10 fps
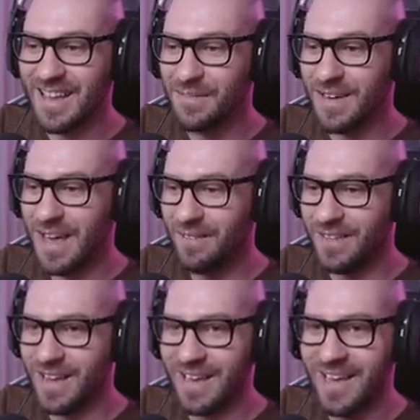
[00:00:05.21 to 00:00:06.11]
they even have
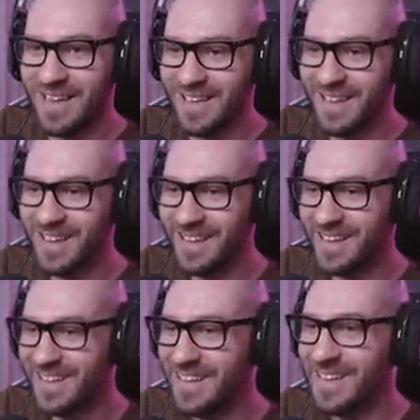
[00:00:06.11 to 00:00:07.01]
like
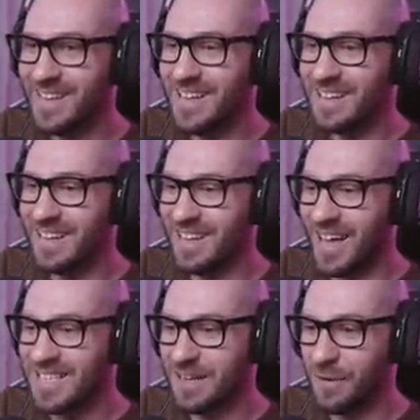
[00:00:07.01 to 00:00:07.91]
the
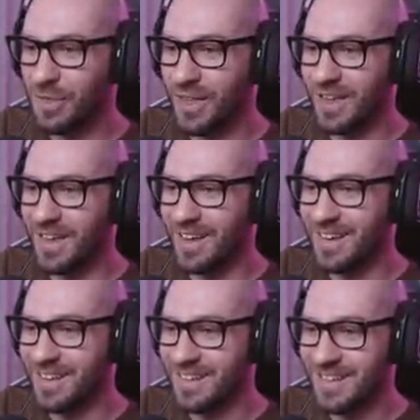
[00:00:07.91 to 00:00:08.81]
lights and everything.
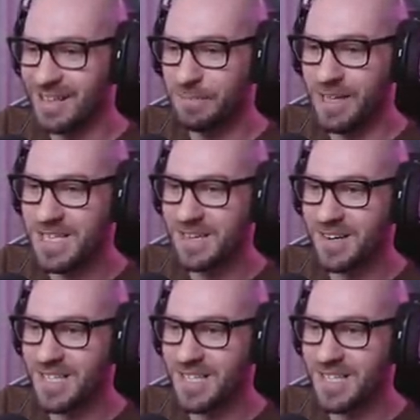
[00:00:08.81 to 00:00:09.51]
Like the police cars